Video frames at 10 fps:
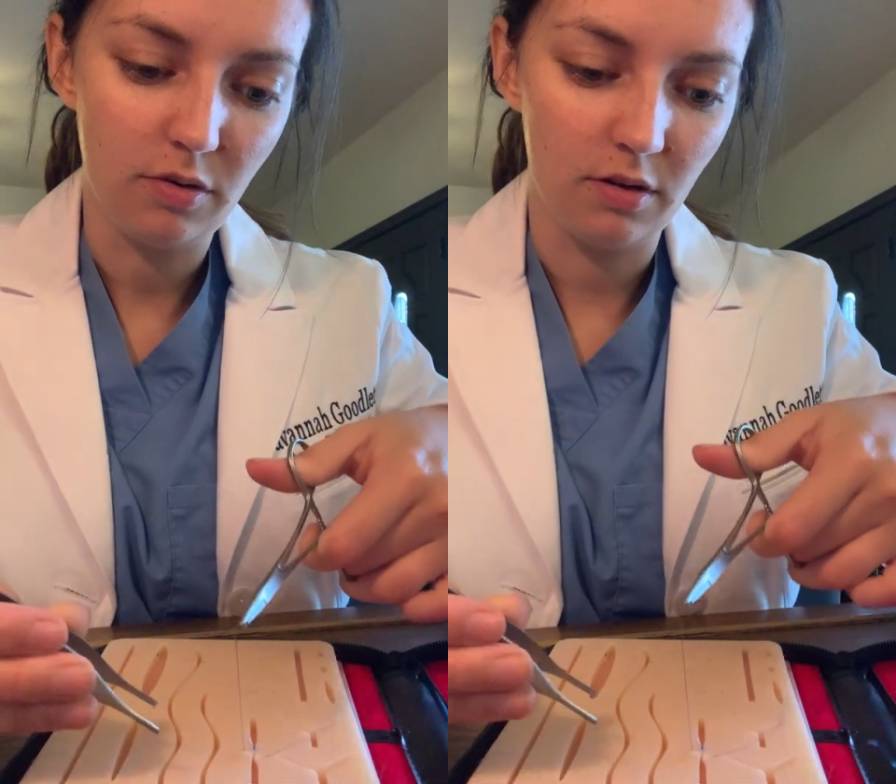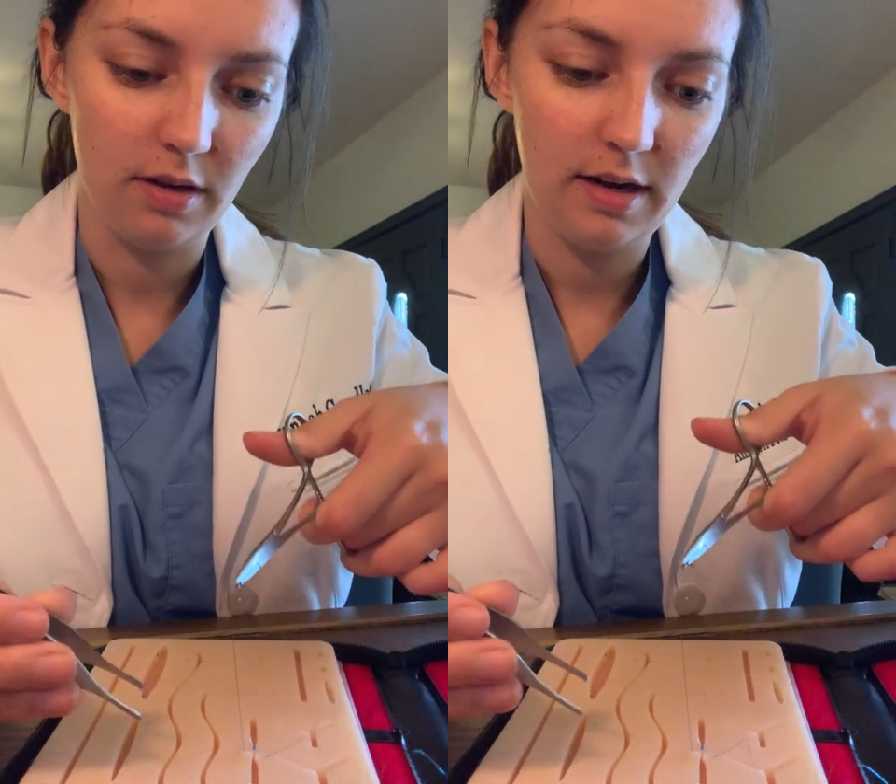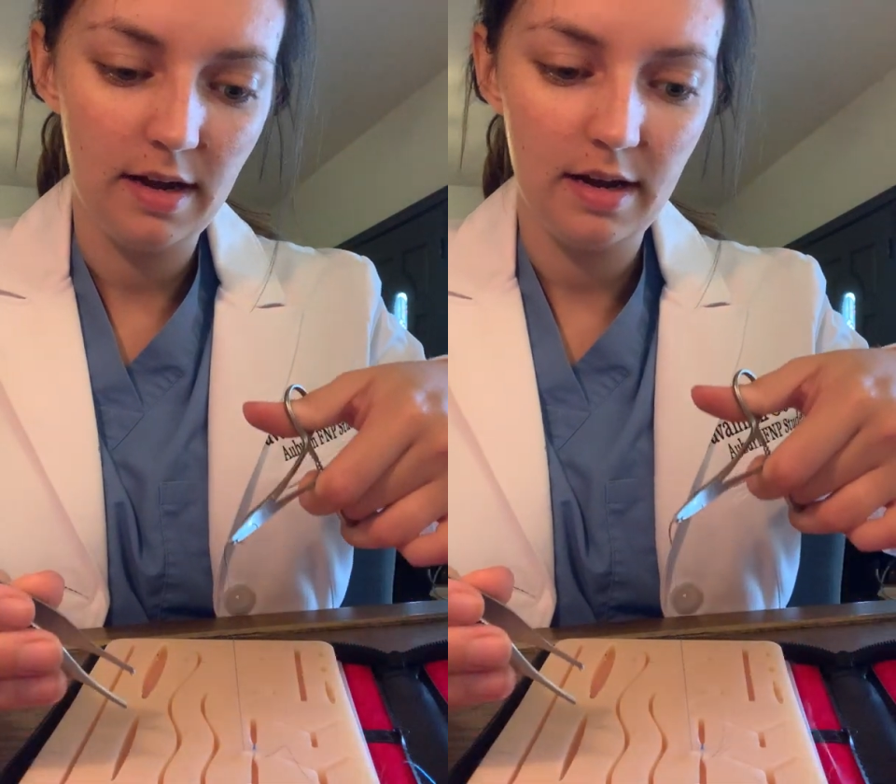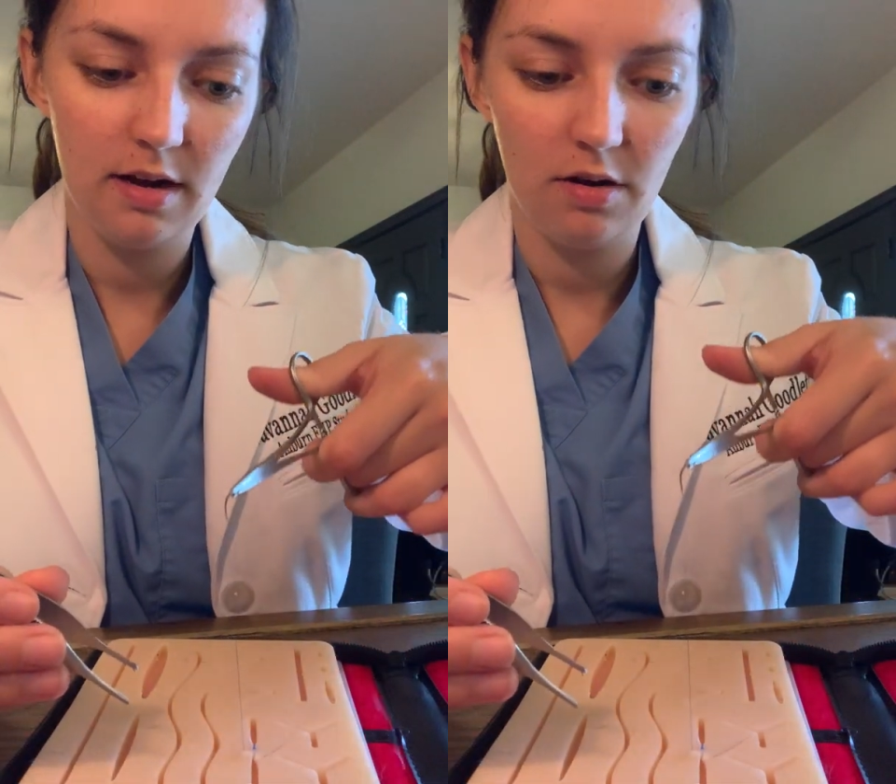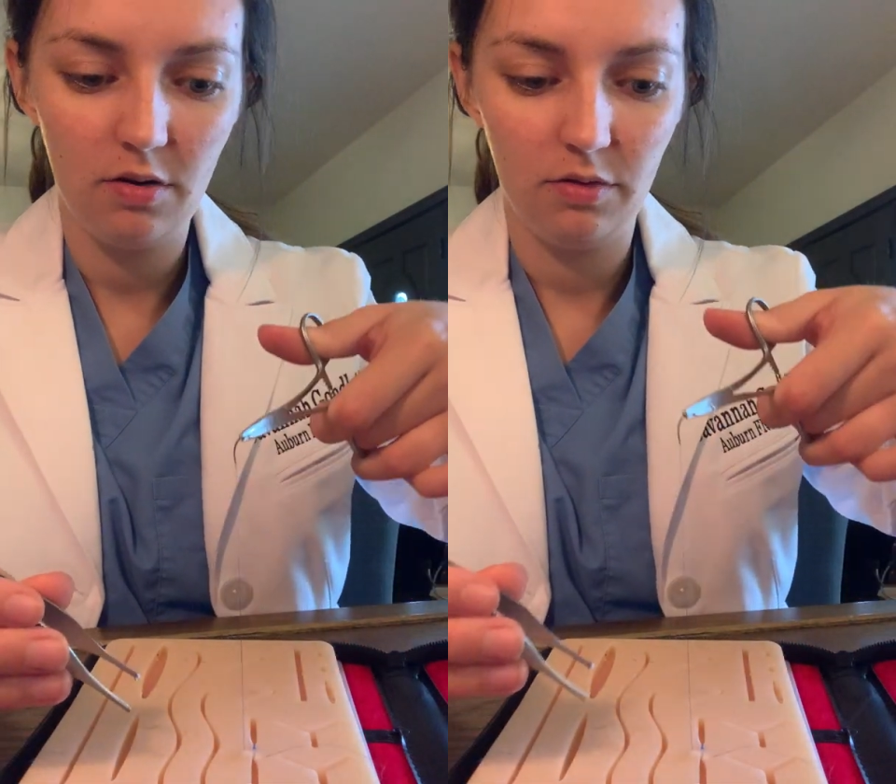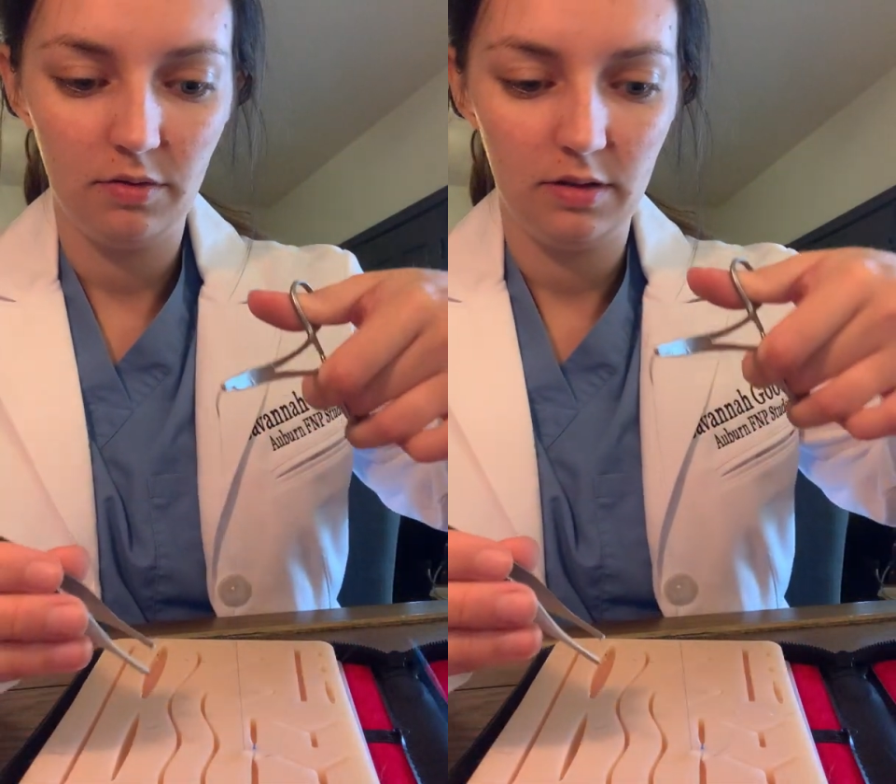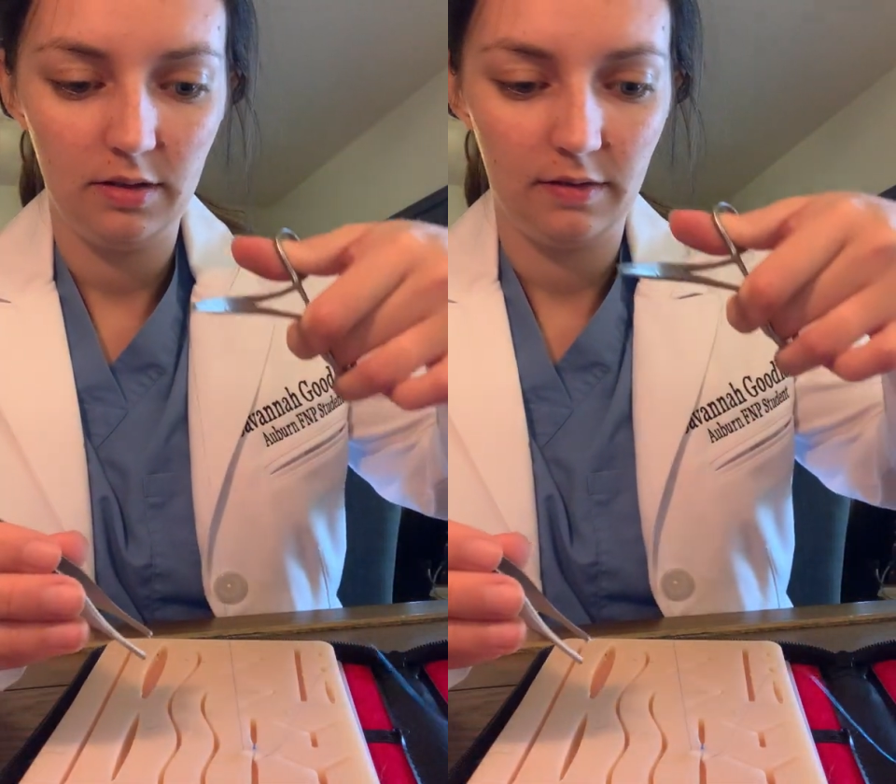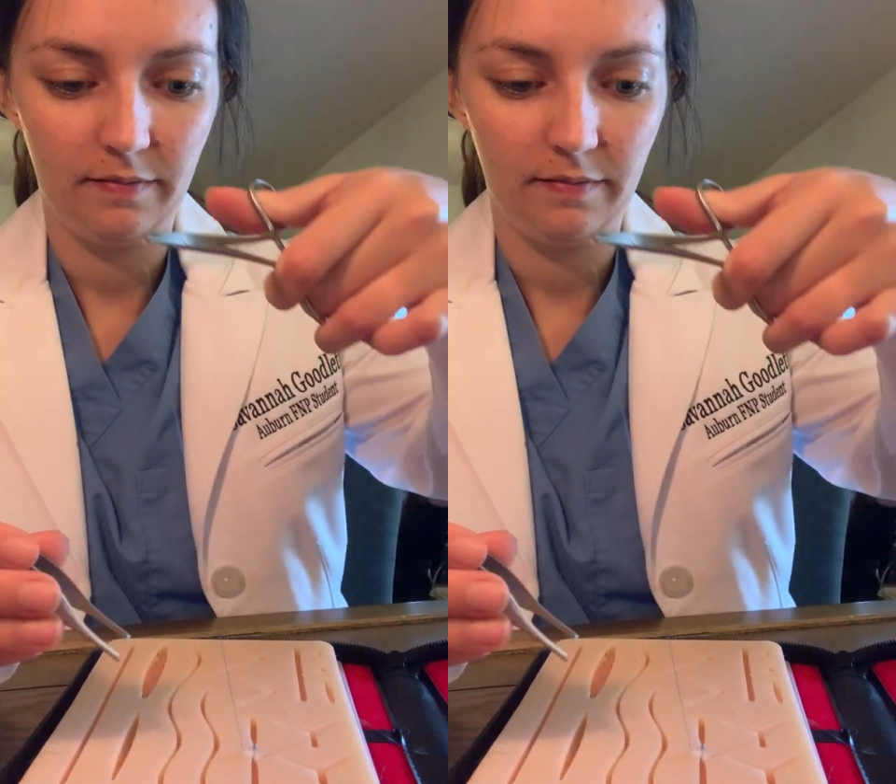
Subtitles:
pull it out,